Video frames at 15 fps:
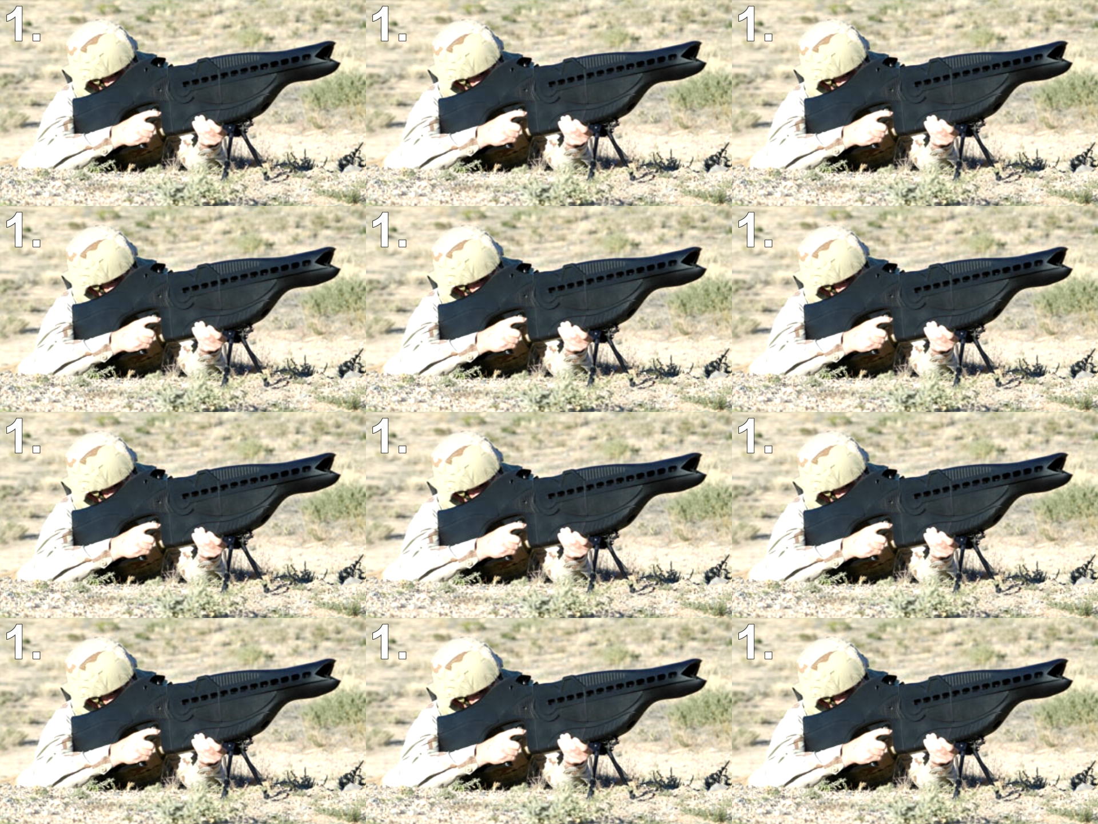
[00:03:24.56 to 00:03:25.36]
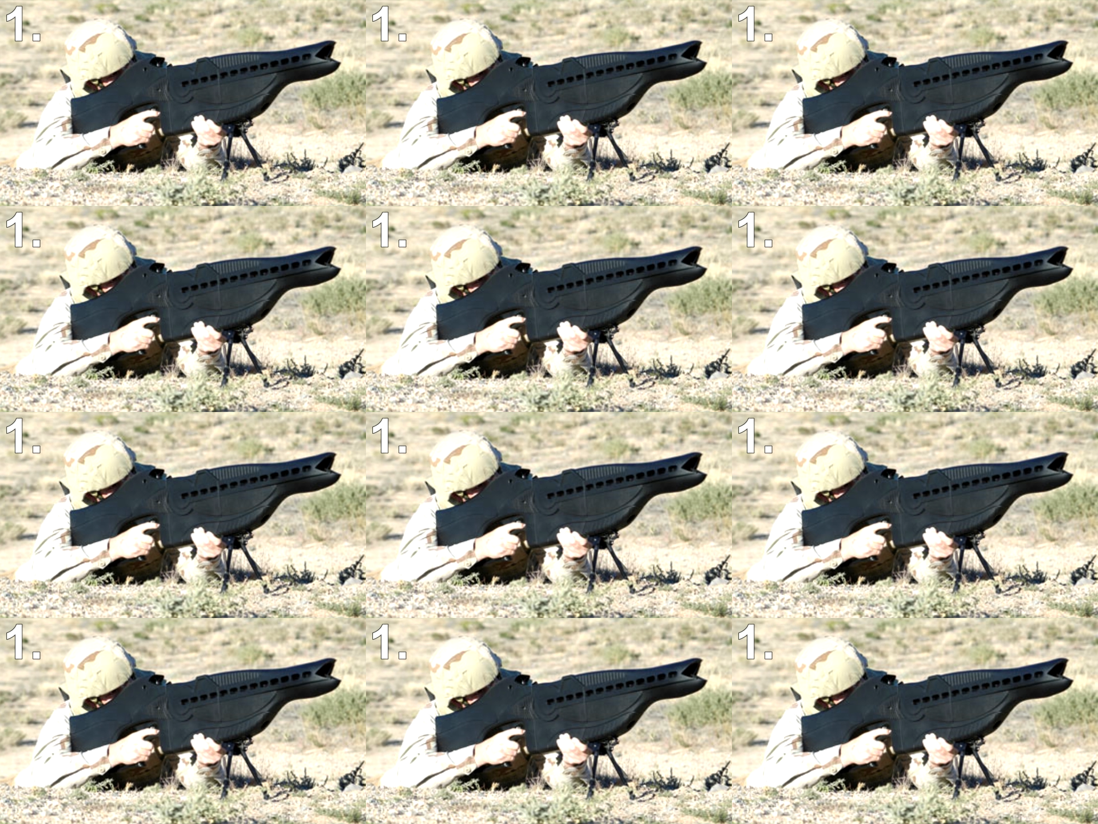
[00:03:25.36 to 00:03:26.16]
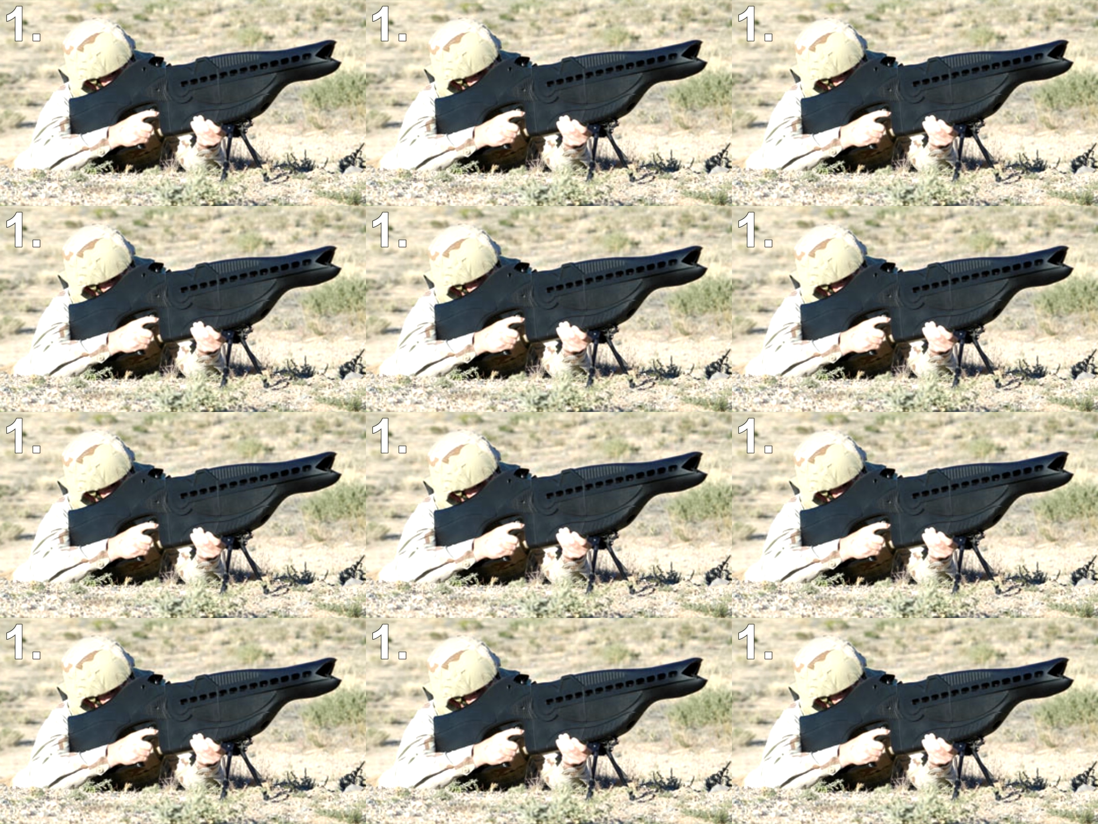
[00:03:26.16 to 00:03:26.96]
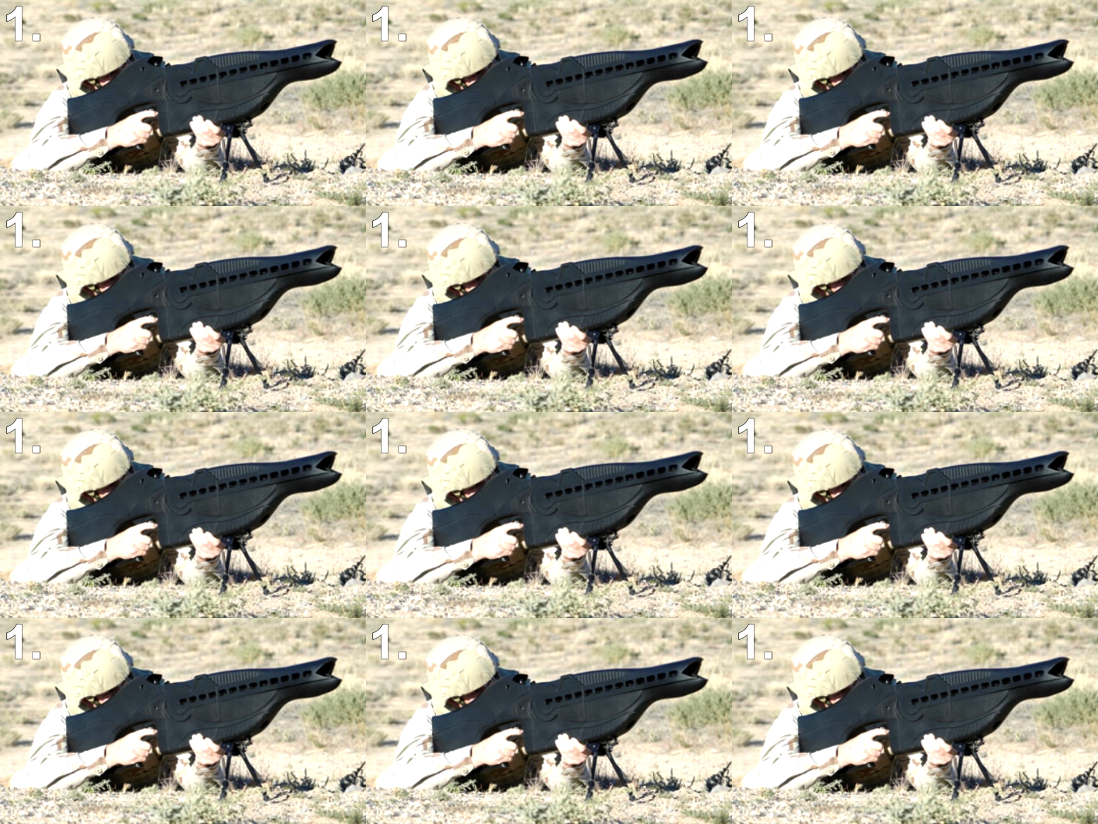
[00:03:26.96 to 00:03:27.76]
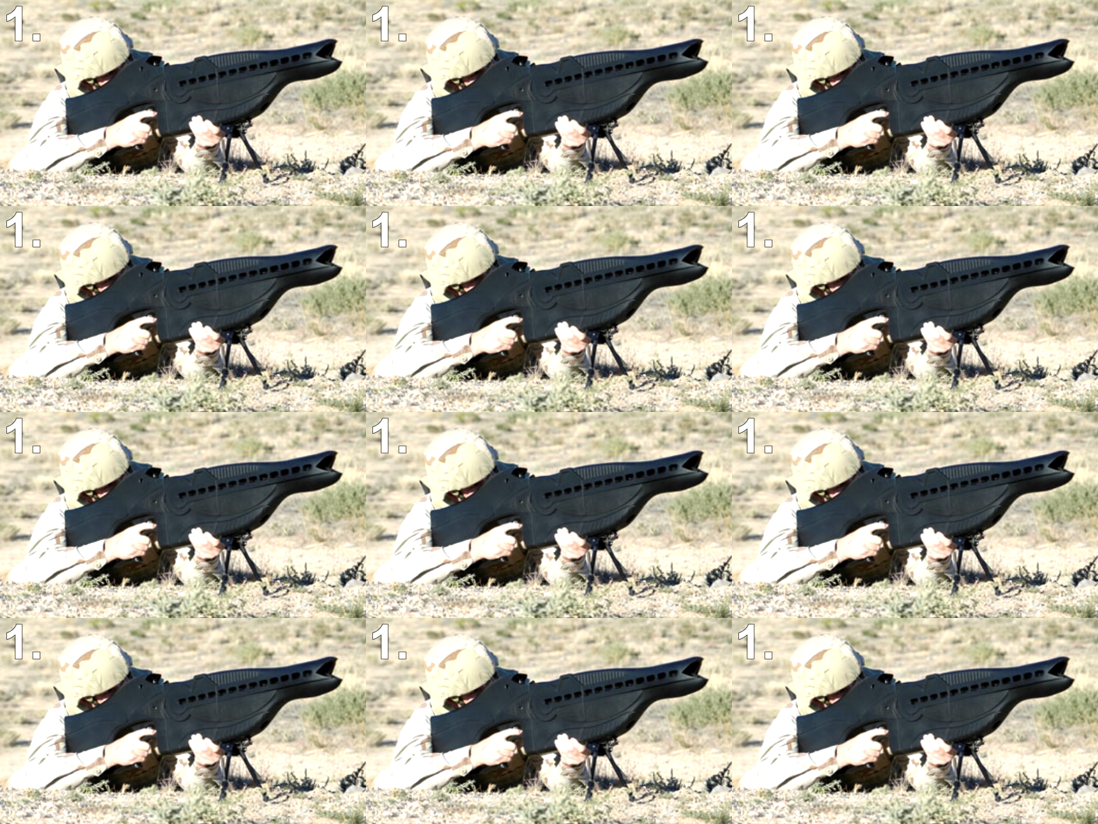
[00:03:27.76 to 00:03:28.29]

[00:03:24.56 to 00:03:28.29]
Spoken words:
Nobody's mouth can be seen.